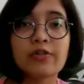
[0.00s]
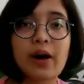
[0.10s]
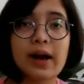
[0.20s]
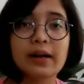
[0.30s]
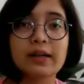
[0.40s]

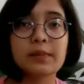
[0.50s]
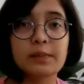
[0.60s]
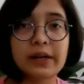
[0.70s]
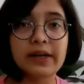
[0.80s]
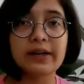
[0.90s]
filed a
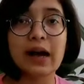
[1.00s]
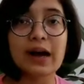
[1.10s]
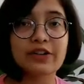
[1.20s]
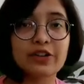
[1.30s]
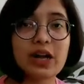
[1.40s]
complaint
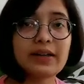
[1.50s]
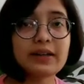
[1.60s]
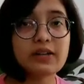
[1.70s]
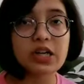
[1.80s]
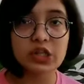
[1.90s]
at
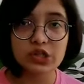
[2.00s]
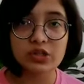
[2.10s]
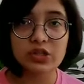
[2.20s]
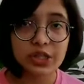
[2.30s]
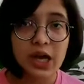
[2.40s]
United
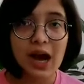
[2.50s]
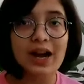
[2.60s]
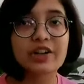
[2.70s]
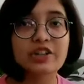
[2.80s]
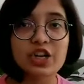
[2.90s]
Nations
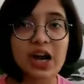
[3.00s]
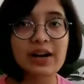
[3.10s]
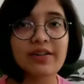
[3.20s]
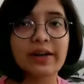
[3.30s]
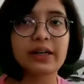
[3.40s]
under
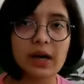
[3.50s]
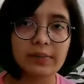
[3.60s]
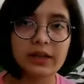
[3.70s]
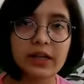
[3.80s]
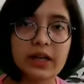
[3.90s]
Child Rights
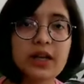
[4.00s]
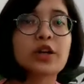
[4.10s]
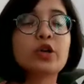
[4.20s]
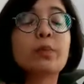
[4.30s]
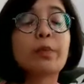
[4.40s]
Committee
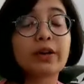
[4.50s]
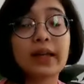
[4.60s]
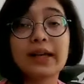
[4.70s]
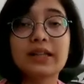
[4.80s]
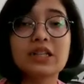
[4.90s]
to
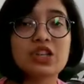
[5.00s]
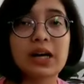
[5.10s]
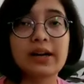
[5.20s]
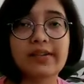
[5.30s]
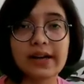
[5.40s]
protect the
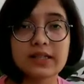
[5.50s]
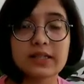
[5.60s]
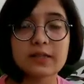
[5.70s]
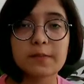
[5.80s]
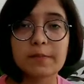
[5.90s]
child
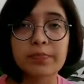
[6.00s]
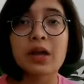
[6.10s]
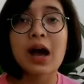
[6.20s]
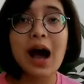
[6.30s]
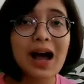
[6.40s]
rights.
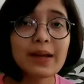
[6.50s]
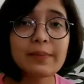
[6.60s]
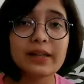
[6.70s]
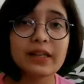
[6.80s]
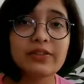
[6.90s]
I
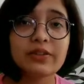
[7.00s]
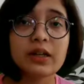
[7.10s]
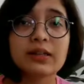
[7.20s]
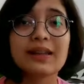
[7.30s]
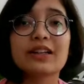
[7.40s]
believe
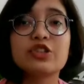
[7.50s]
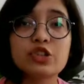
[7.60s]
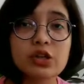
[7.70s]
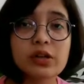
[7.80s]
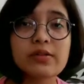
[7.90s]
that
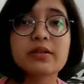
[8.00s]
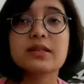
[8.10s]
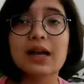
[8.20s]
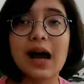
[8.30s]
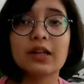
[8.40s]
children
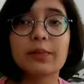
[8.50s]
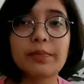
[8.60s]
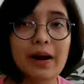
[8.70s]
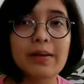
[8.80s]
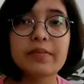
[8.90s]
are the
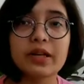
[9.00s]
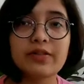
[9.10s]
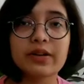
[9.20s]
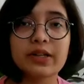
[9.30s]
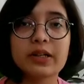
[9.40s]

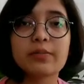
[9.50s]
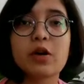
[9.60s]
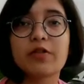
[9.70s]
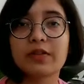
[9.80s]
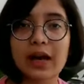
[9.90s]
primary victim
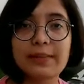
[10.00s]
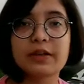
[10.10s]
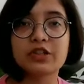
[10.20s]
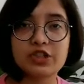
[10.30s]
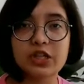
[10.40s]
of
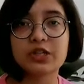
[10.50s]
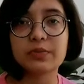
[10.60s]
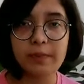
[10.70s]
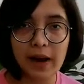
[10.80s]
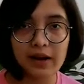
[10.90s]
climate change
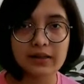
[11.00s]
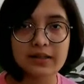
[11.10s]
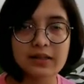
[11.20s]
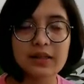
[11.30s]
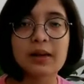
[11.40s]

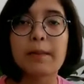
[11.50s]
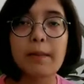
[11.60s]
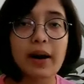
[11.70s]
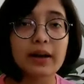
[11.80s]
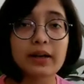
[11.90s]
impacts,
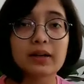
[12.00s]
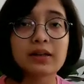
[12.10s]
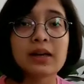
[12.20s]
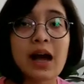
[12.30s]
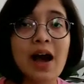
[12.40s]
but
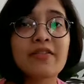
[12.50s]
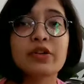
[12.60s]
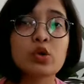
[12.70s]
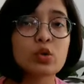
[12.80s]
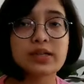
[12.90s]
have
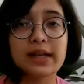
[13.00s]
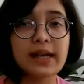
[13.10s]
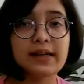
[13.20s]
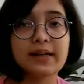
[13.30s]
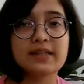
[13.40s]
no
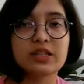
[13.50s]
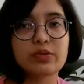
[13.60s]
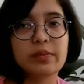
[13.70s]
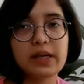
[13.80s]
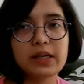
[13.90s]
say in
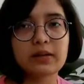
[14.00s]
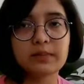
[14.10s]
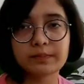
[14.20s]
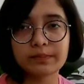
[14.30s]
decision making.